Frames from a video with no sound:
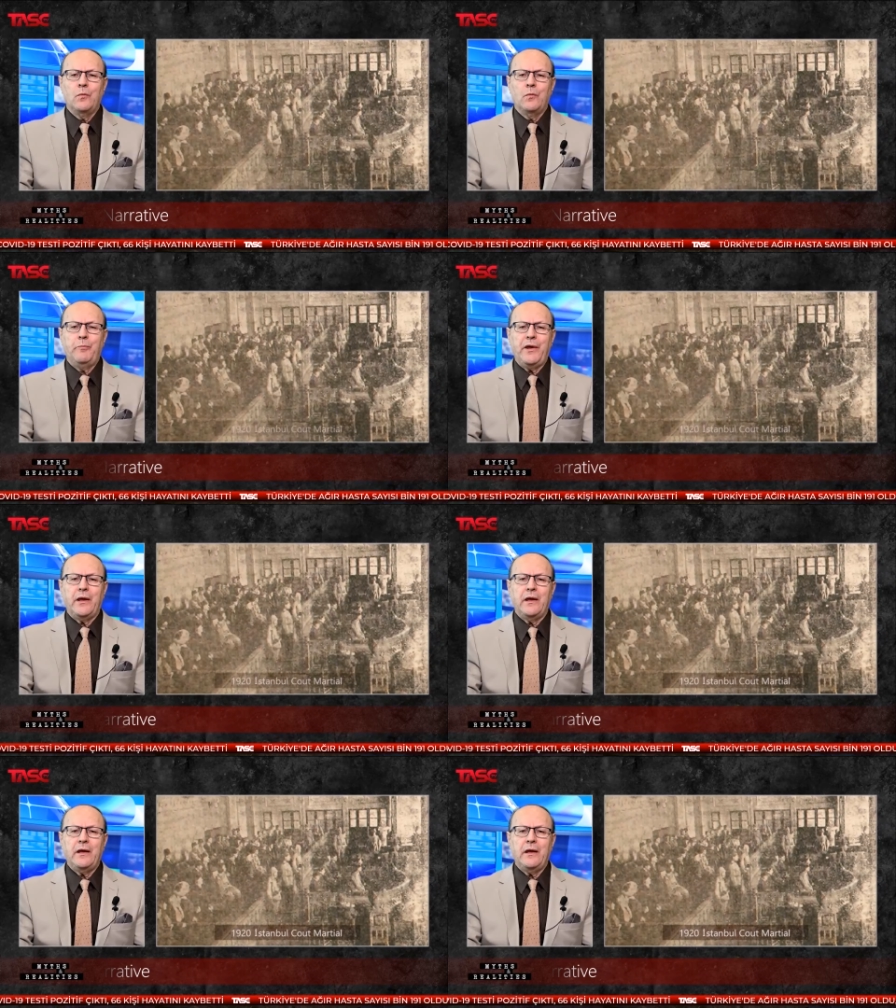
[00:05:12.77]
would
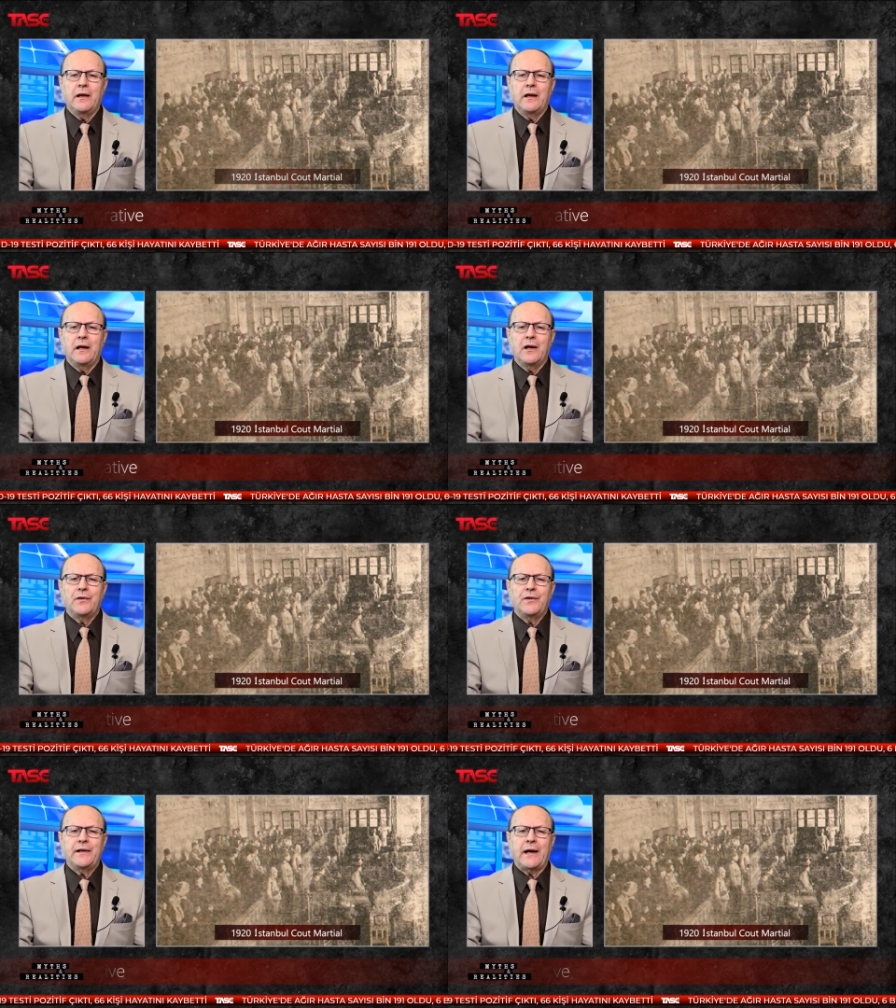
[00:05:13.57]
be
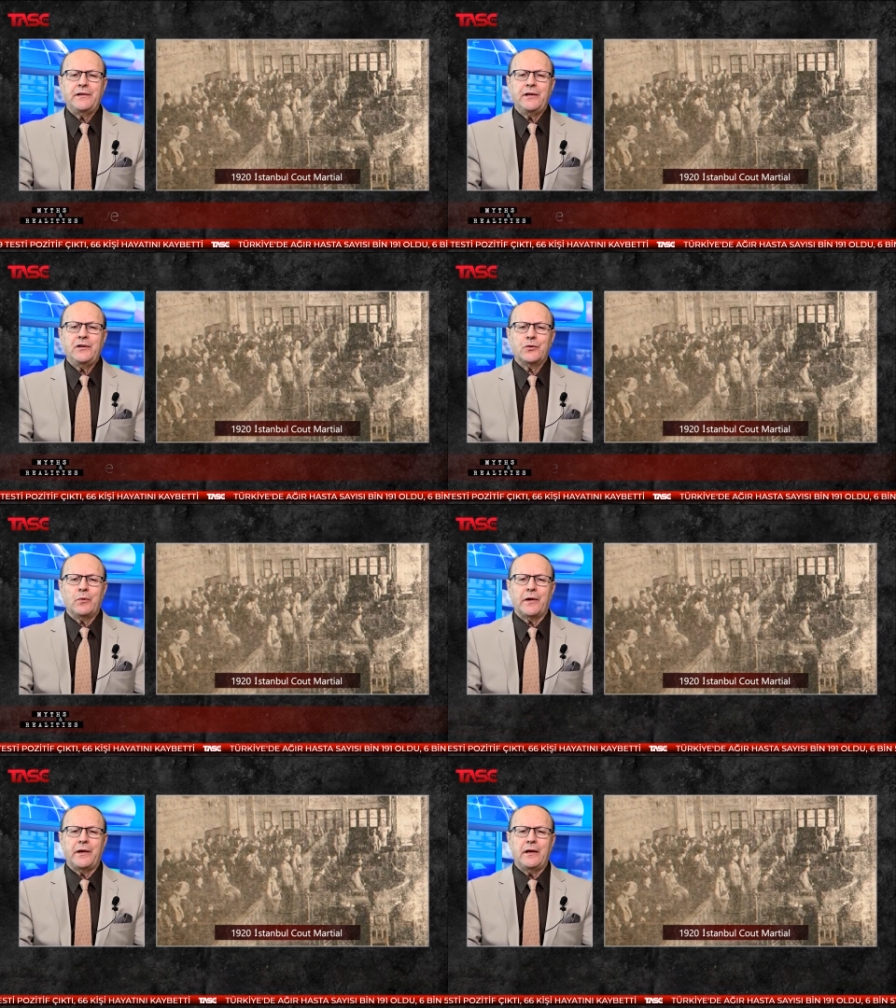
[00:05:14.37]
the nineteen
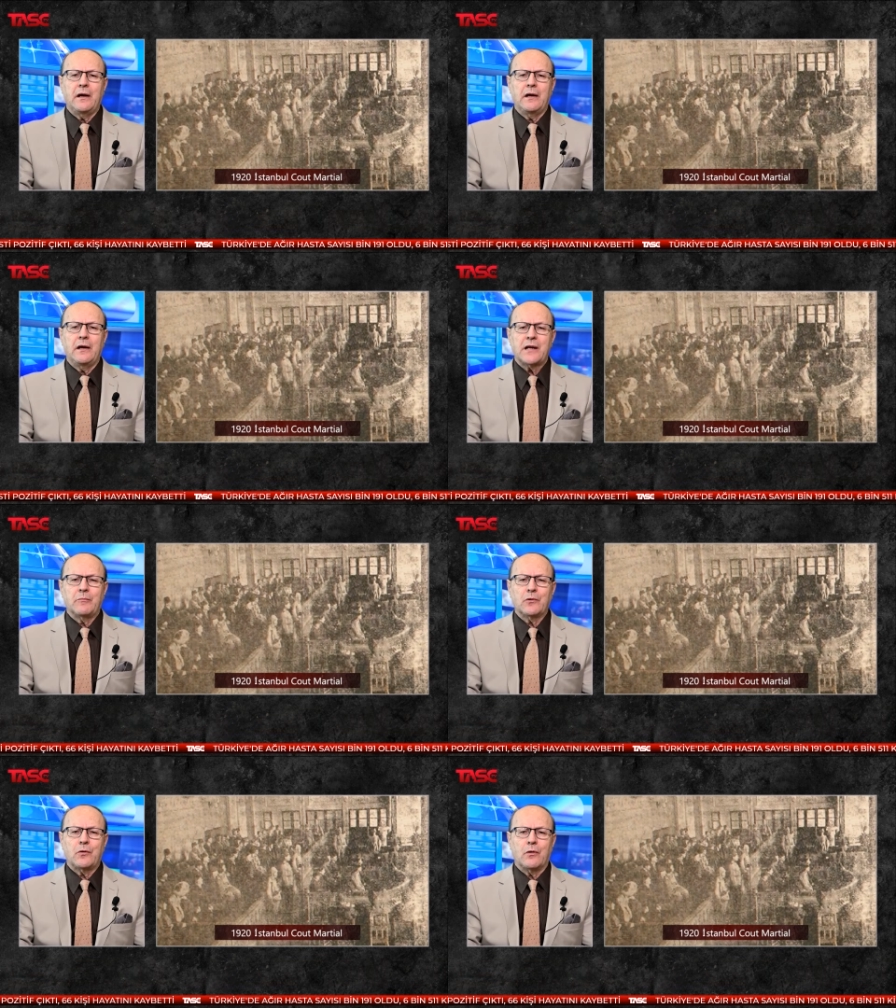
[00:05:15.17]
twenty
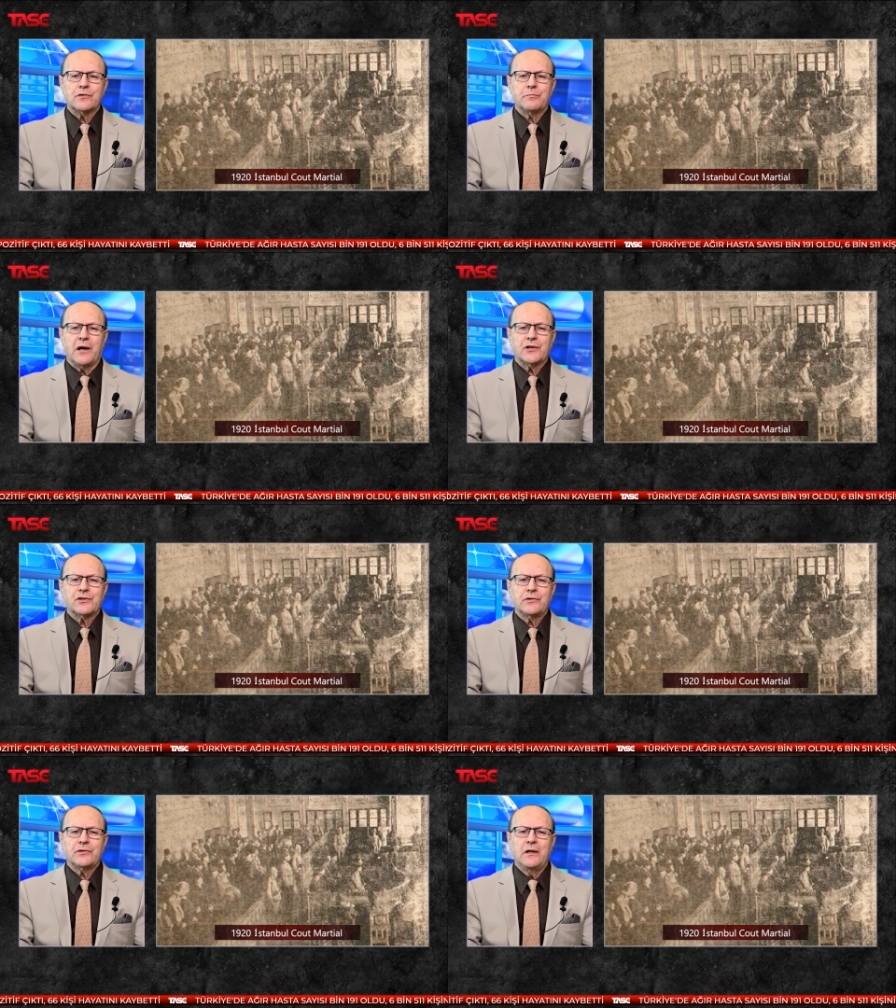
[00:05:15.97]
Istanbul courts
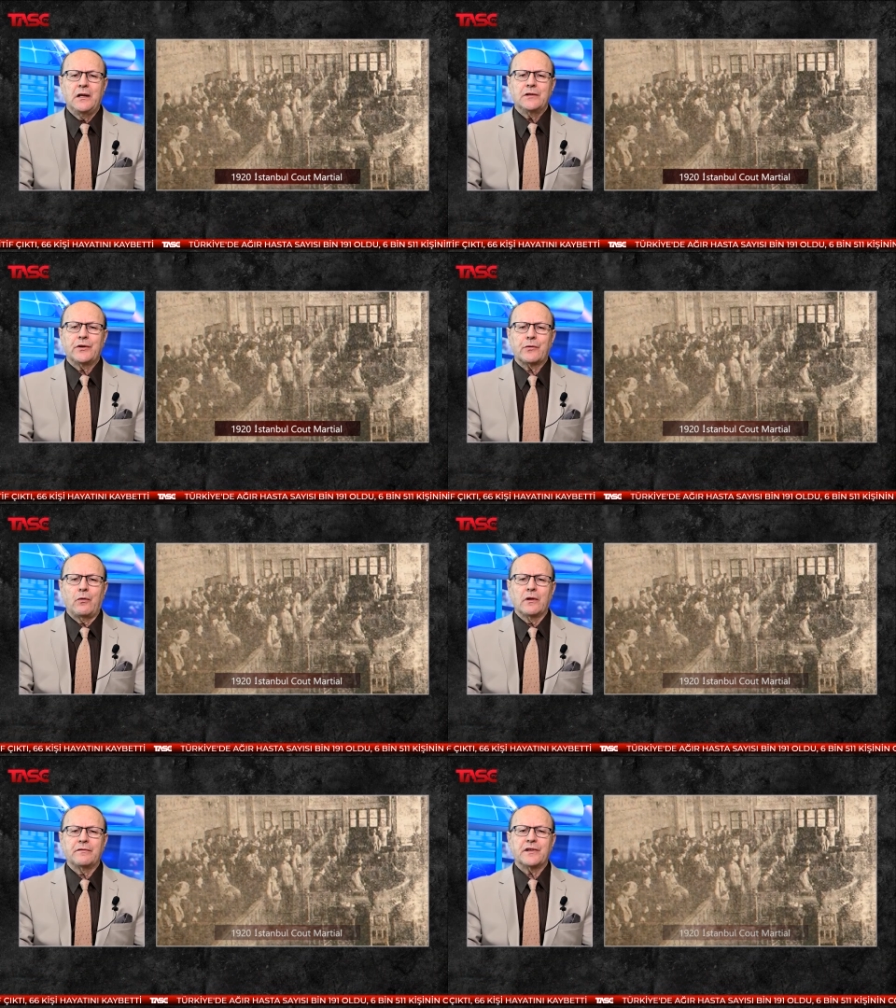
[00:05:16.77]
martial, the
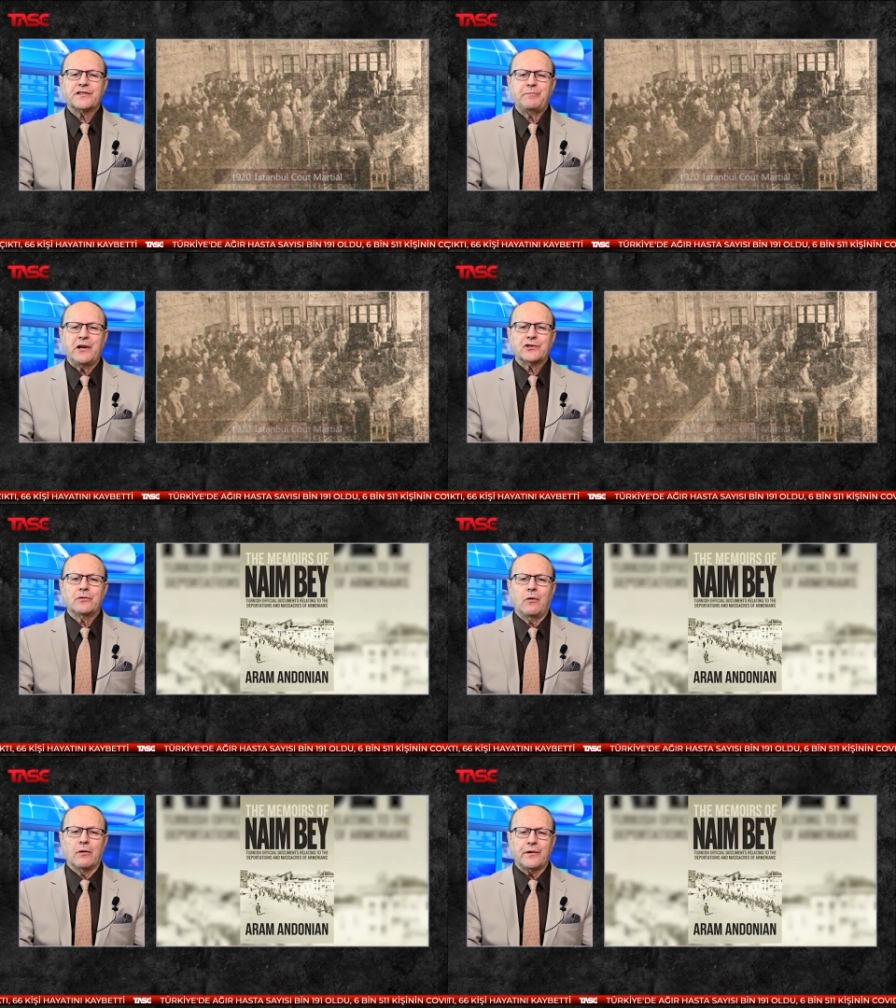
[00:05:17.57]
role of the
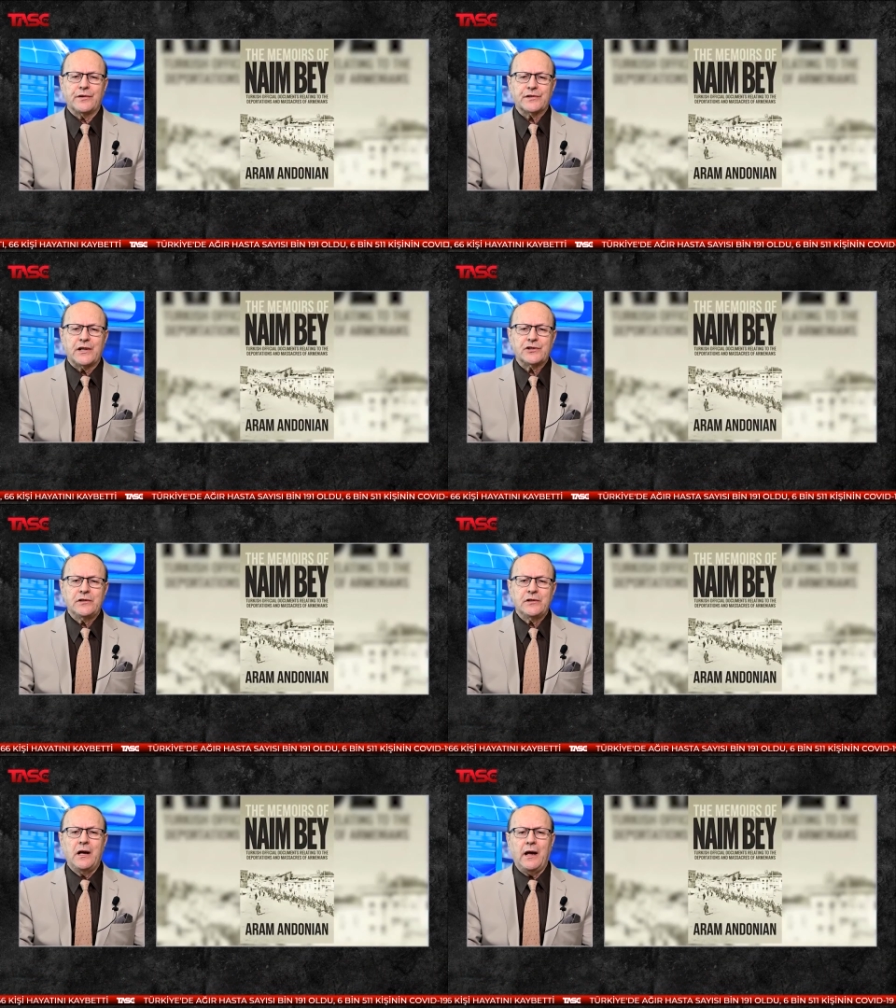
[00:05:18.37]
special organization,